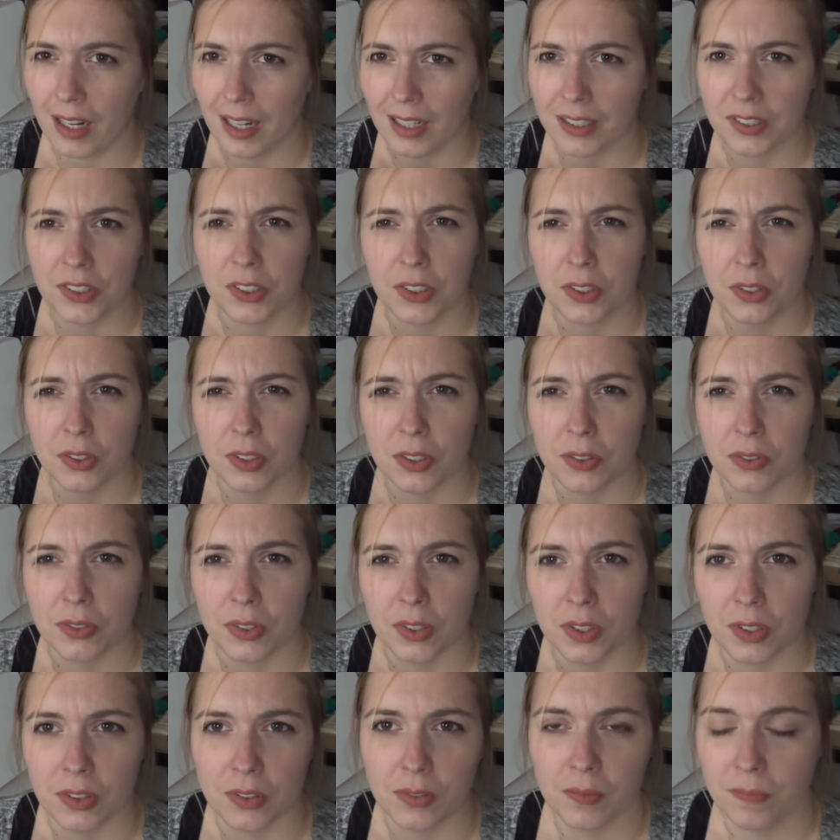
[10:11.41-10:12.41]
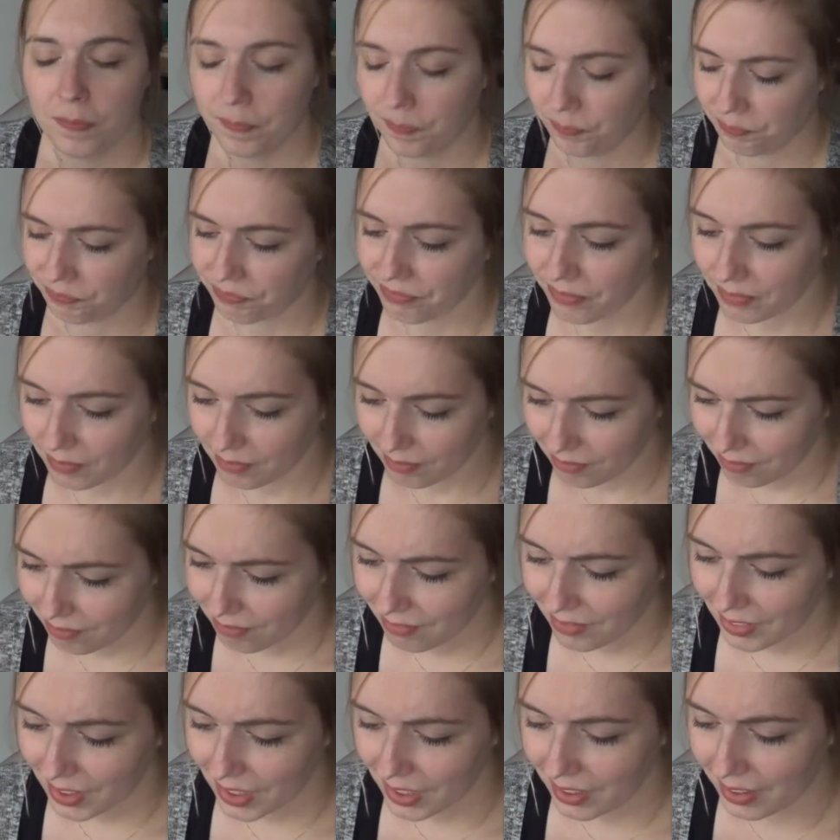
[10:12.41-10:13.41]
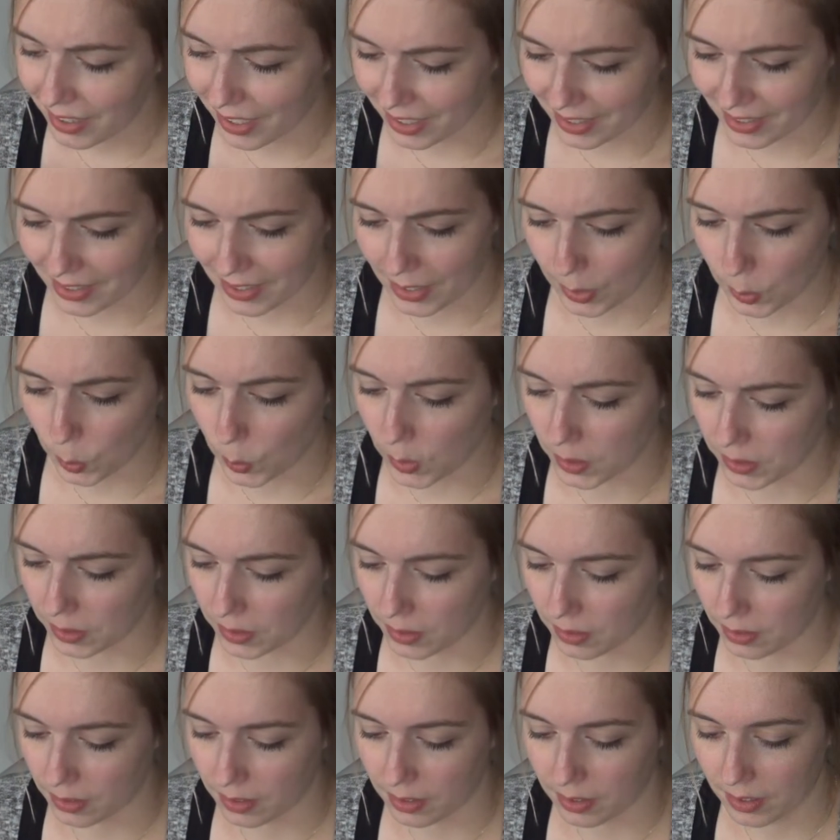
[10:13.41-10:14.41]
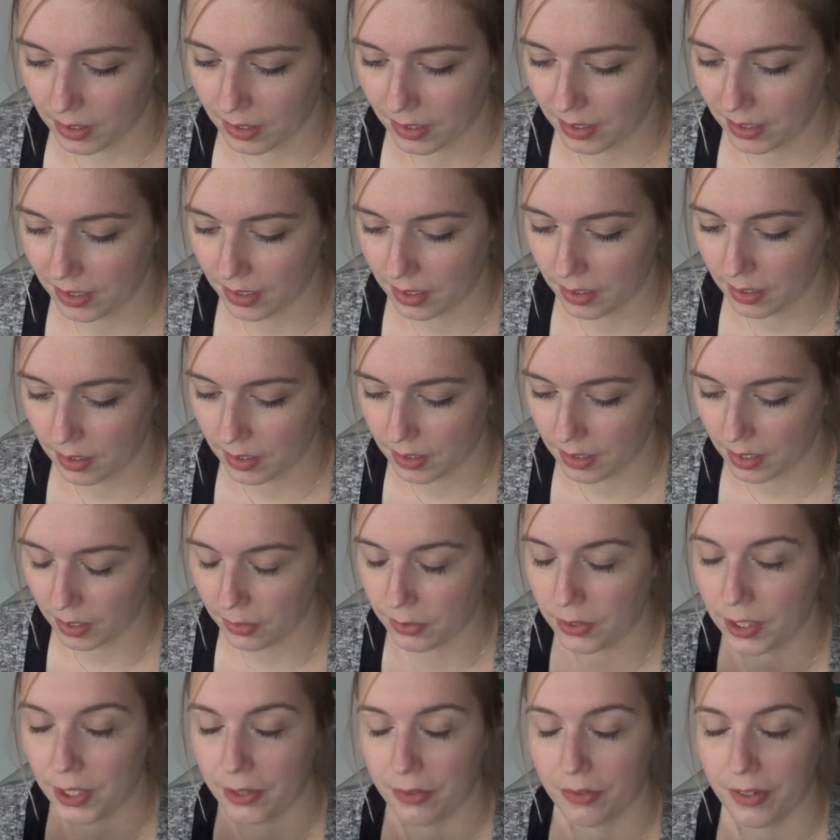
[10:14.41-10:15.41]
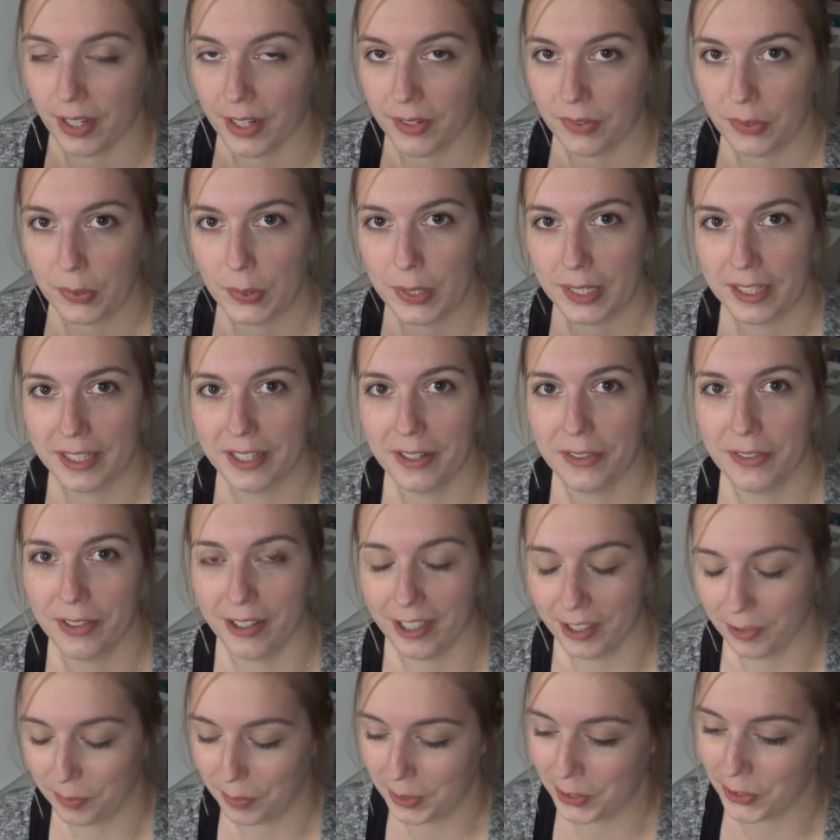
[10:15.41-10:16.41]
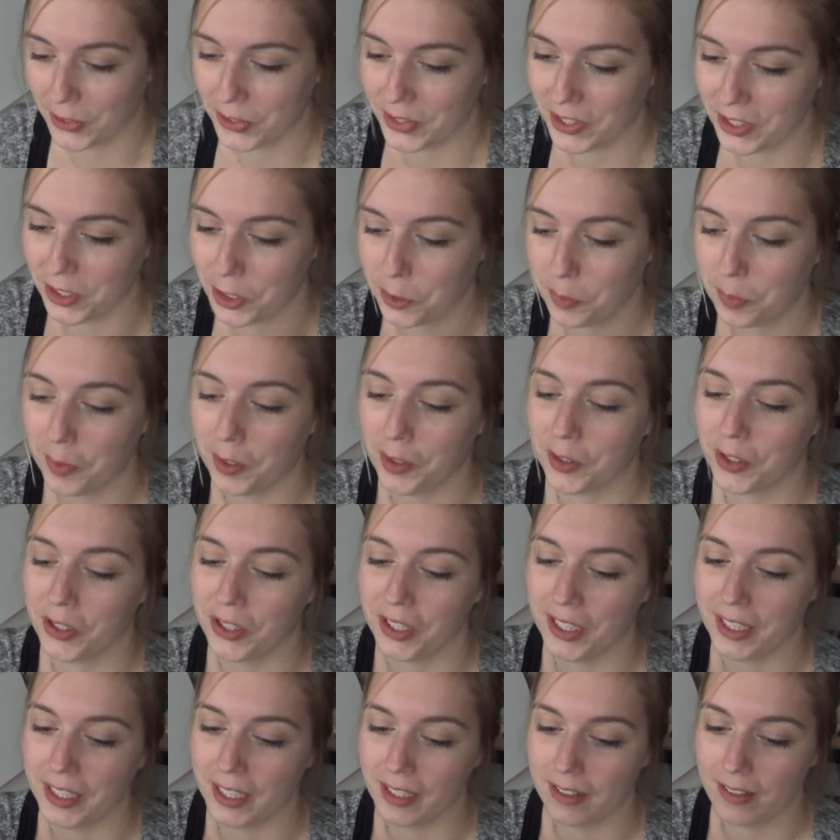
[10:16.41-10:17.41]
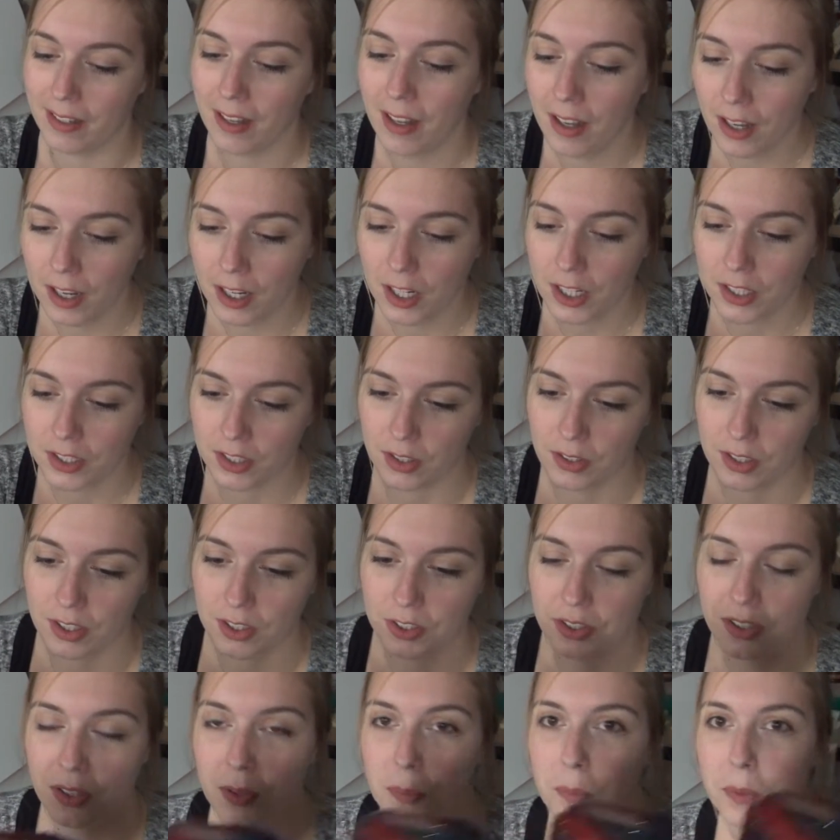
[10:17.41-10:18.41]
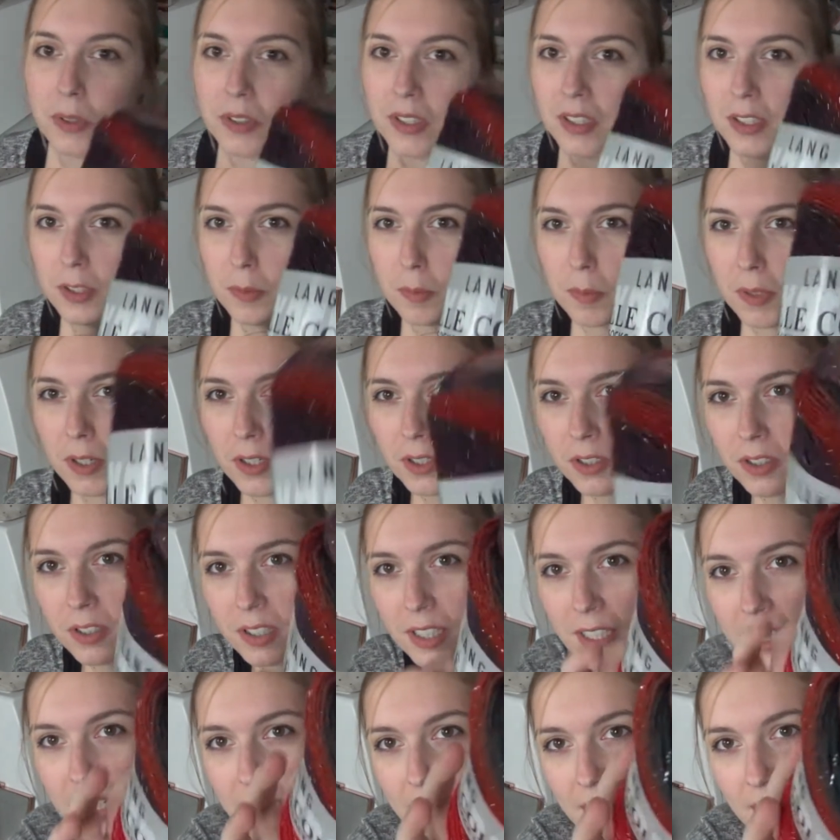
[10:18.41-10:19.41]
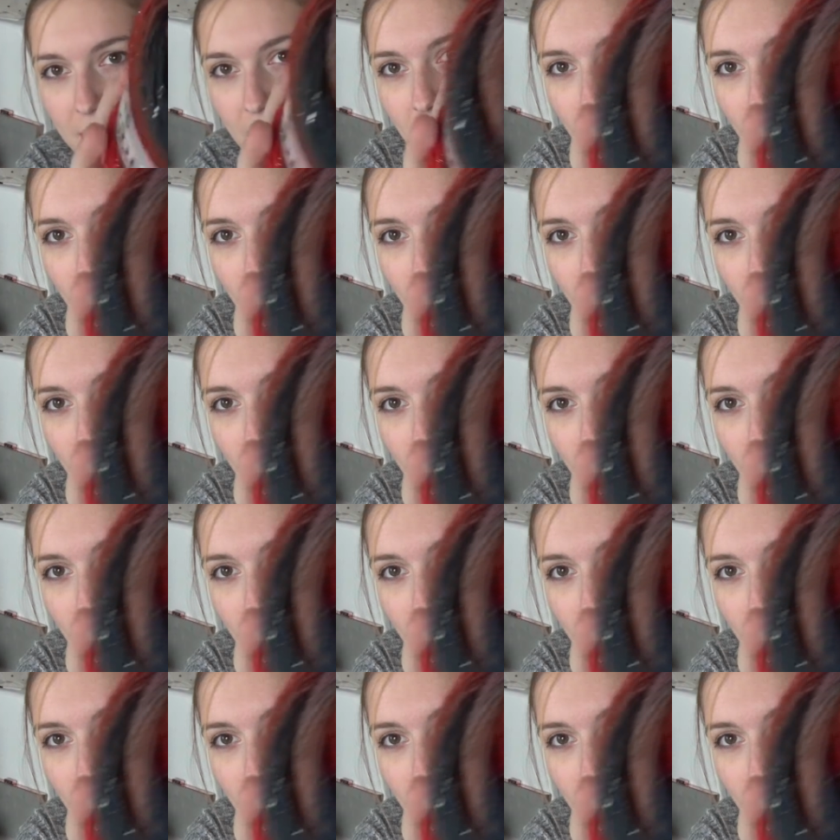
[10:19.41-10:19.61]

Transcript: I should have known that it wasn't 75-25 because there's sparkle in it. So there's 2% sparkle in it.